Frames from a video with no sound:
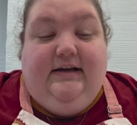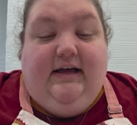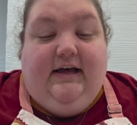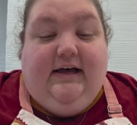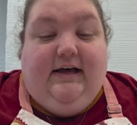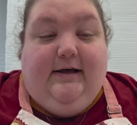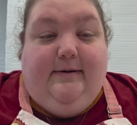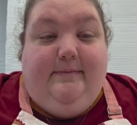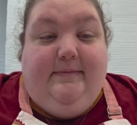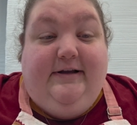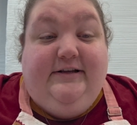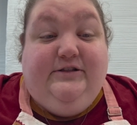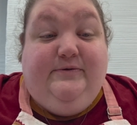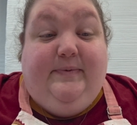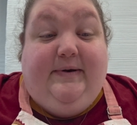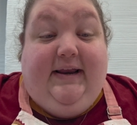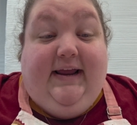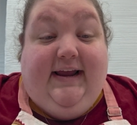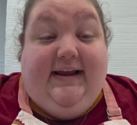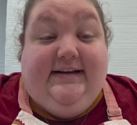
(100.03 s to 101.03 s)
It's
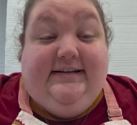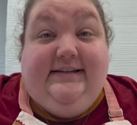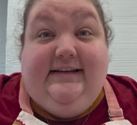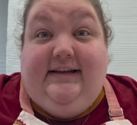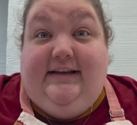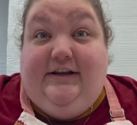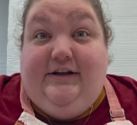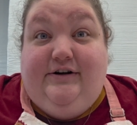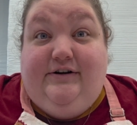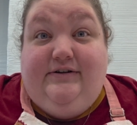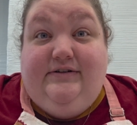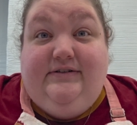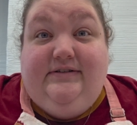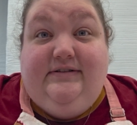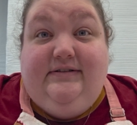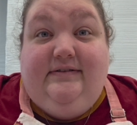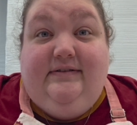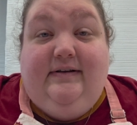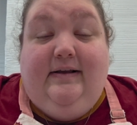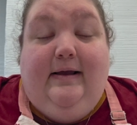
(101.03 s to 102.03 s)
been 18
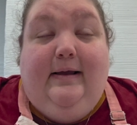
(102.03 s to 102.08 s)
years.